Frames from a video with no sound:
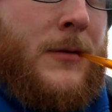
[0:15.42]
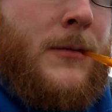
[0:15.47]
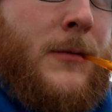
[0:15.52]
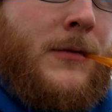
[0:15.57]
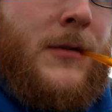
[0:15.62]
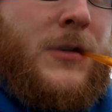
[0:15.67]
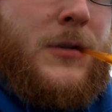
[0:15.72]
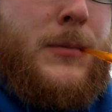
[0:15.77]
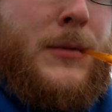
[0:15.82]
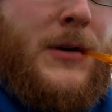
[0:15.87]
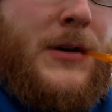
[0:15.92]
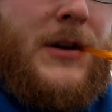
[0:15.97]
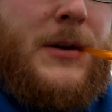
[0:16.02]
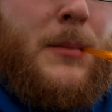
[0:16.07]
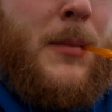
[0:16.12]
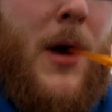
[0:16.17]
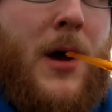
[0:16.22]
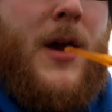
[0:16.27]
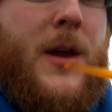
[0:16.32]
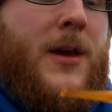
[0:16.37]
Smoking
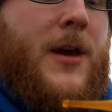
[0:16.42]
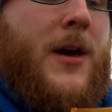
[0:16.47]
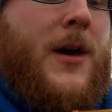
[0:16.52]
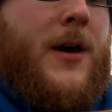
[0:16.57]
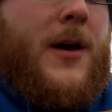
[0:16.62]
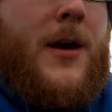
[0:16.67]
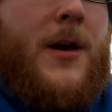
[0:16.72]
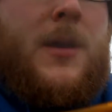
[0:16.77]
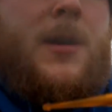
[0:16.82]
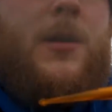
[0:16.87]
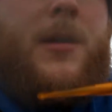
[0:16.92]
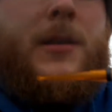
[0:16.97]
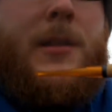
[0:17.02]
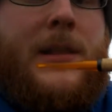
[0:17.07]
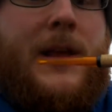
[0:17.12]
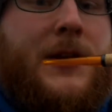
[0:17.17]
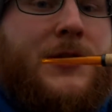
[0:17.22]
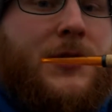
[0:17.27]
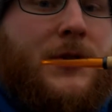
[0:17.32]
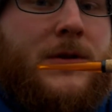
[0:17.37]
my uh,
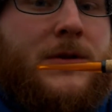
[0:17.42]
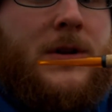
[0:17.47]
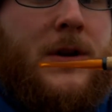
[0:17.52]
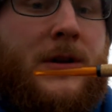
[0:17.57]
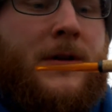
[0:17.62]
Legend